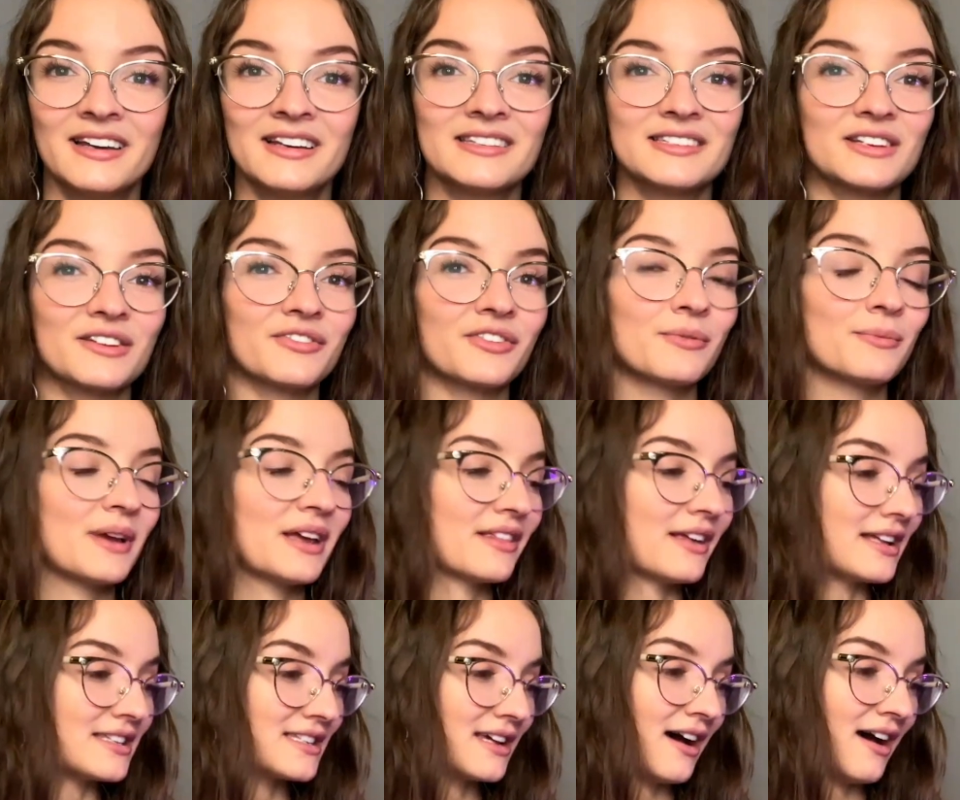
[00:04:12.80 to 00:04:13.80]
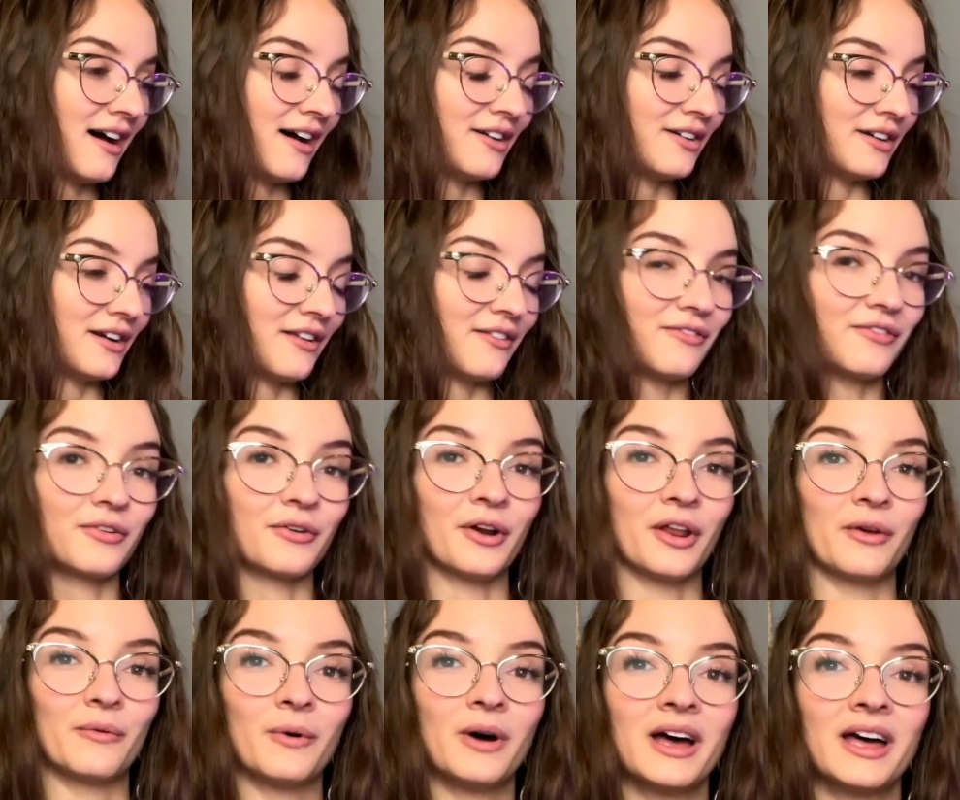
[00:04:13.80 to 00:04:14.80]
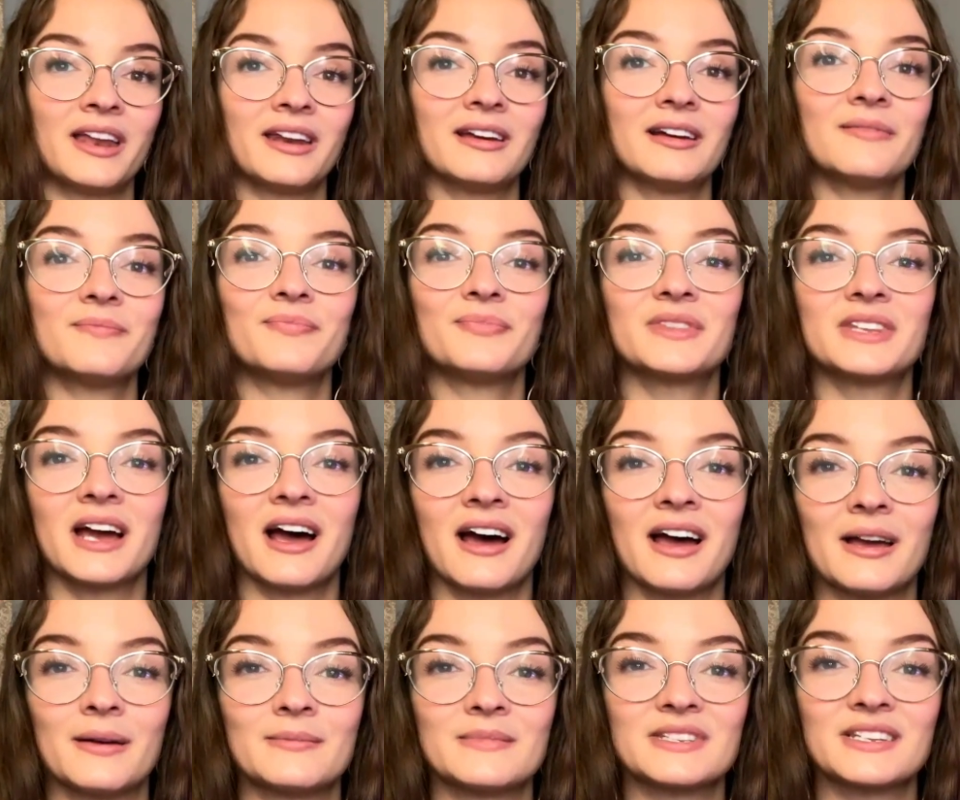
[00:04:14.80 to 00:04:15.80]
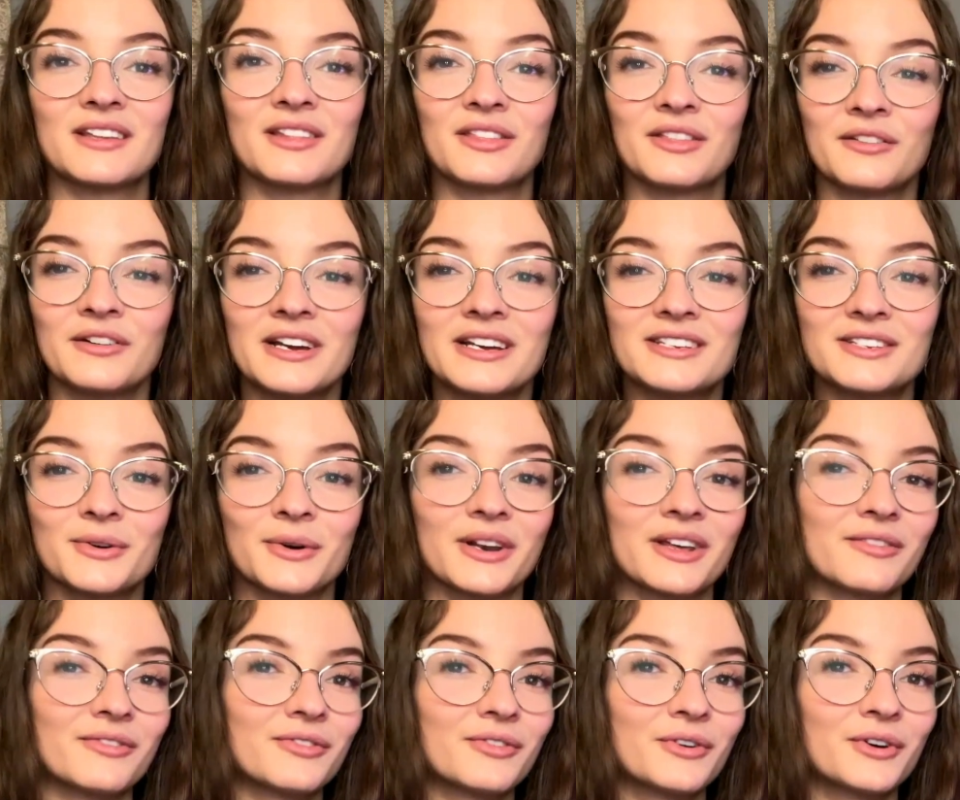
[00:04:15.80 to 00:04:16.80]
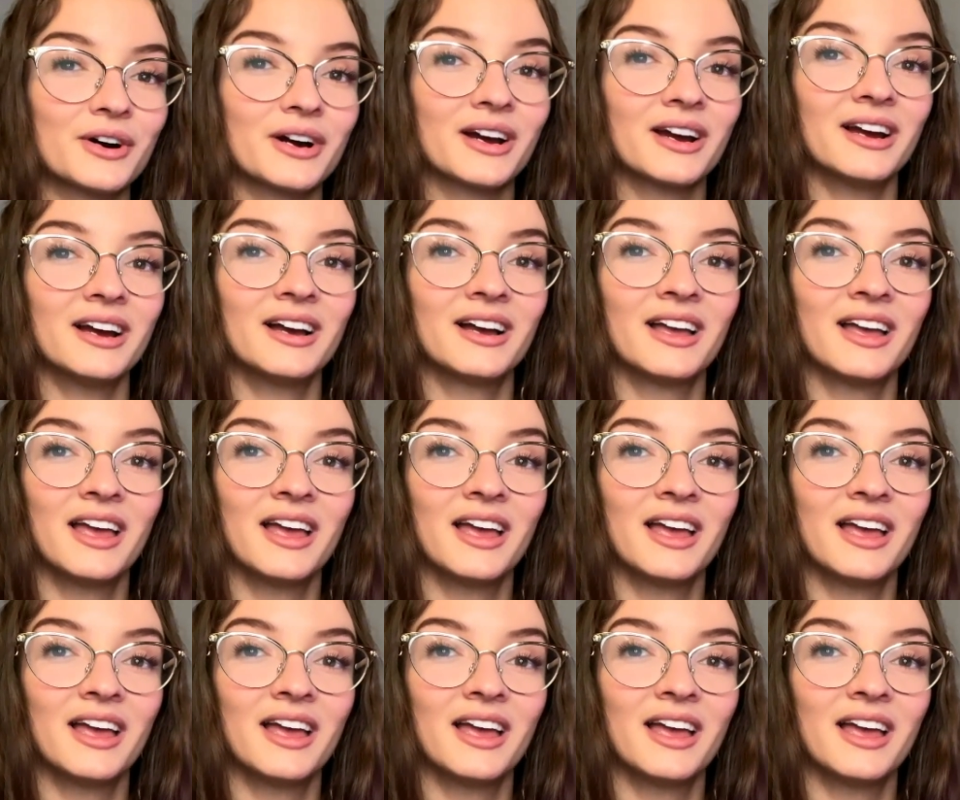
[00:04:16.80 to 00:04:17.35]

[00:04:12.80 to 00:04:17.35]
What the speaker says: So for me, that's 141 times 324.